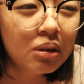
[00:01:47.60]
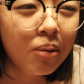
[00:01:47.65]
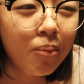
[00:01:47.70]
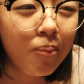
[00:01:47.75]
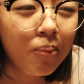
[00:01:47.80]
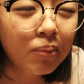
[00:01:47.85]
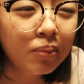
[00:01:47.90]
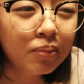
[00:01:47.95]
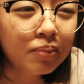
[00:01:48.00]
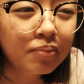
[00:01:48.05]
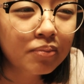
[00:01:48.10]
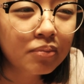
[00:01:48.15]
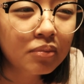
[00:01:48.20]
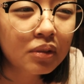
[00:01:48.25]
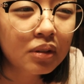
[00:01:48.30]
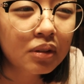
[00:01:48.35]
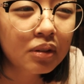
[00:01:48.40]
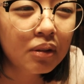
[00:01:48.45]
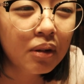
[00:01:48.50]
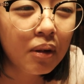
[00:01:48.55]
Grab a piece
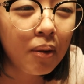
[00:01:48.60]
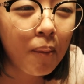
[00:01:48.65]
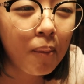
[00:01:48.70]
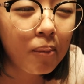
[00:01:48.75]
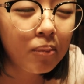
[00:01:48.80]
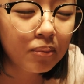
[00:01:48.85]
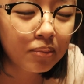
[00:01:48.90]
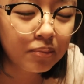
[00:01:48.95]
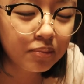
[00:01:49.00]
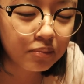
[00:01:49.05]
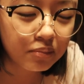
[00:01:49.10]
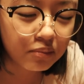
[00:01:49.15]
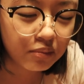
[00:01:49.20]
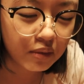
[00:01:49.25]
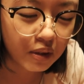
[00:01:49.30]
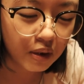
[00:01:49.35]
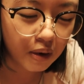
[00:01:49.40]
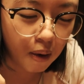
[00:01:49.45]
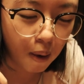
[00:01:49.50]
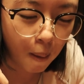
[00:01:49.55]
of potato. You
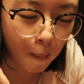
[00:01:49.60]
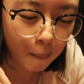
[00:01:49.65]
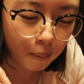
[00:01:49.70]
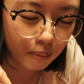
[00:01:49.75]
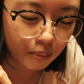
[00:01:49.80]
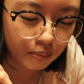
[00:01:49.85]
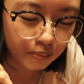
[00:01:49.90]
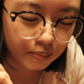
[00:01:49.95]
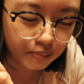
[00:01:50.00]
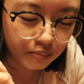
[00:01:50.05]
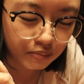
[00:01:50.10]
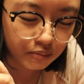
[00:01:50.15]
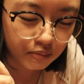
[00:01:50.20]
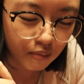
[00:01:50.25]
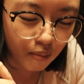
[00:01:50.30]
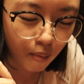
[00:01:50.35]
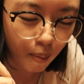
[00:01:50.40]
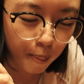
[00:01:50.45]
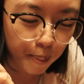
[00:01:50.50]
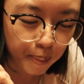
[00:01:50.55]
can't just eat it
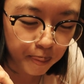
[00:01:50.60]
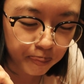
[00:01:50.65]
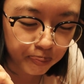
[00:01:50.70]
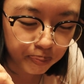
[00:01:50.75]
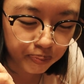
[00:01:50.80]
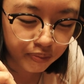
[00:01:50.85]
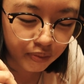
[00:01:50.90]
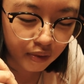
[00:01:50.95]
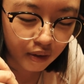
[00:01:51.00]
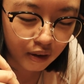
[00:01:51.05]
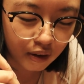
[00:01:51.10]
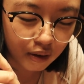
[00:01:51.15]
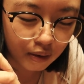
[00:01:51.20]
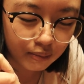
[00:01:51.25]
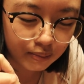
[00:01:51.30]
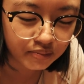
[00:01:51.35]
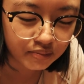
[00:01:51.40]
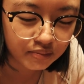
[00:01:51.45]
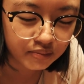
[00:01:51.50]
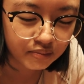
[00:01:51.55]
unnaturally.
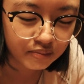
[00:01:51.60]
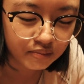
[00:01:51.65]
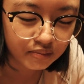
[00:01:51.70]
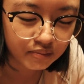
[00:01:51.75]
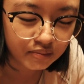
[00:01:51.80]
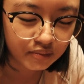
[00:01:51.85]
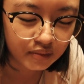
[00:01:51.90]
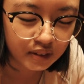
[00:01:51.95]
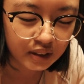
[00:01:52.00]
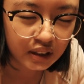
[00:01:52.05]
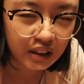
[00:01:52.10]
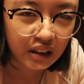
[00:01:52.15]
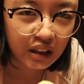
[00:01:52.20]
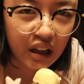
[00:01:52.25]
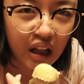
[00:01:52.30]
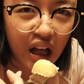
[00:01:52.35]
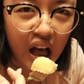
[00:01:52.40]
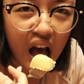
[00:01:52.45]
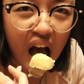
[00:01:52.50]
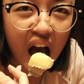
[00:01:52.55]
The Swedish
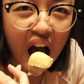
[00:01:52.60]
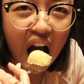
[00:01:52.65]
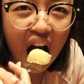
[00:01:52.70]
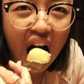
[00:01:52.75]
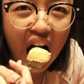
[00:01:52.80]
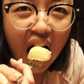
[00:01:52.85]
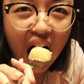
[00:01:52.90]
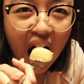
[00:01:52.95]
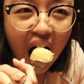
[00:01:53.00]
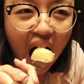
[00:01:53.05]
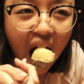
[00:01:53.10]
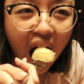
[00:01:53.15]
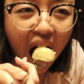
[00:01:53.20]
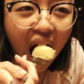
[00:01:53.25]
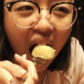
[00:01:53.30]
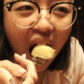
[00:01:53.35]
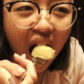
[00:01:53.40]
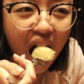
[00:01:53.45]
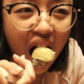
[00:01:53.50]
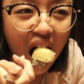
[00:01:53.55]
way of eating, you need a
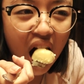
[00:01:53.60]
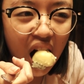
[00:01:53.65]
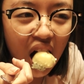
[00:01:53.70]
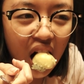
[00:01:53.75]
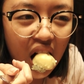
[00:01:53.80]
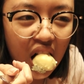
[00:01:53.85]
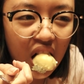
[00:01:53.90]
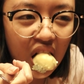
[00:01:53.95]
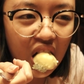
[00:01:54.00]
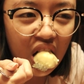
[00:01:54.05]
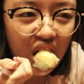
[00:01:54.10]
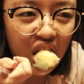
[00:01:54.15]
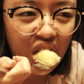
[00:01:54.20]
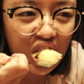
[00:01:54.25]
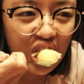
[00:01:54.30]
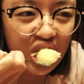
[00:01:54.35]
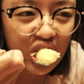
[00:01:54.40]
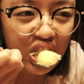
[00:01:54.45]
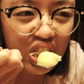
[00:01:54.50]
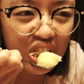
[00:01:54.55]
perfect balance in
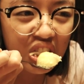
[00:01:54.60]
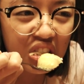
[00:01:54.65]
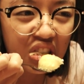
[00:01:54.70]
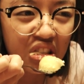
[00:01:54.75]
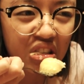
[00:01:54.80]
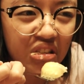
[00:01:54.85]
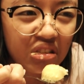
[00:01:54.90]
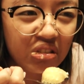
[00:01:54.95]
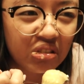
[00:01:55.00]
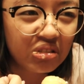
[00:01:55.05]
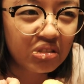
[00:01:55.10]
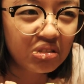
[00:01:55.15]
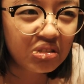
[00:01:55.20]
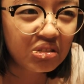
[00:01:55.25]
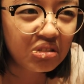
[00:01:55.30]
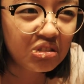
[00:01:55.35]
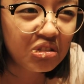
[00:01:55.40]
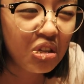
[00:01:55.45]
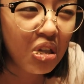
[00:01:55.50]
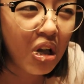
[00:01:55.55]
every bite. Otherwise, you're
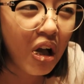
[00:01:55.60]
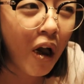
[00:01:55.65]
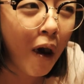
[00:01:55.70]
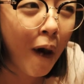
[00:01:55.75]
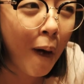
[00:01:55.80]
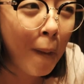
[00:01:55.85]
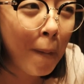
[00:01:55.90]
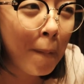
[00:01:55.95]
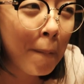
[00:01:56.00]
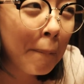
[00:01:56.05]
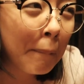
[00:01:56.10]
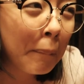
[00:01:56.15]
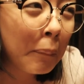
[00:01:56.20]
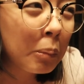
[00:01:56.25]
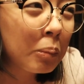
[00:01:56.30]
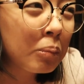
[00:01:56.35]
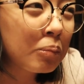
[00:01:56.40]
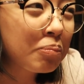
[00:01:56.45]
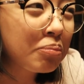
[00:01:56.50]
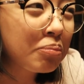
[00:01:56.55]
not fair doing it fair.